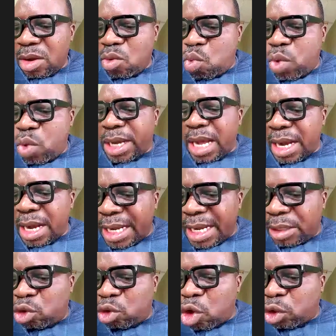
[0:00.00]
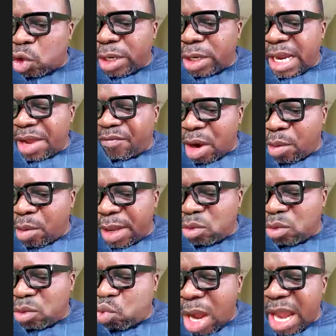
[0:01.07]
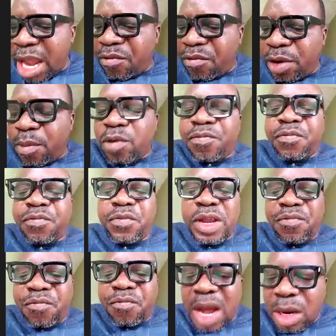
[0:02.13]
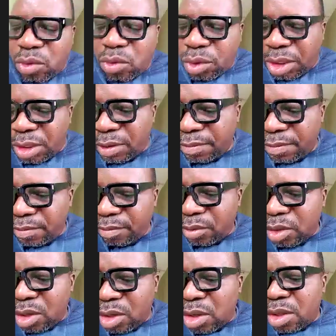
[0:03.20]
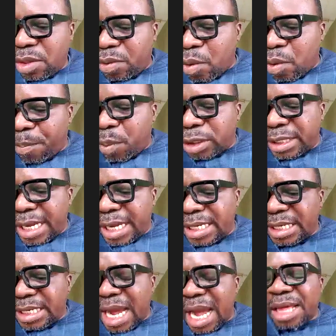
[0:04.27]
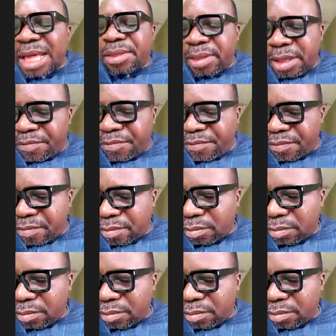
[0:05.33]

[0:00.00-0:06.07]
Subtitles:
we can create a nurturing environment where everyone feels valued, supported, and safe.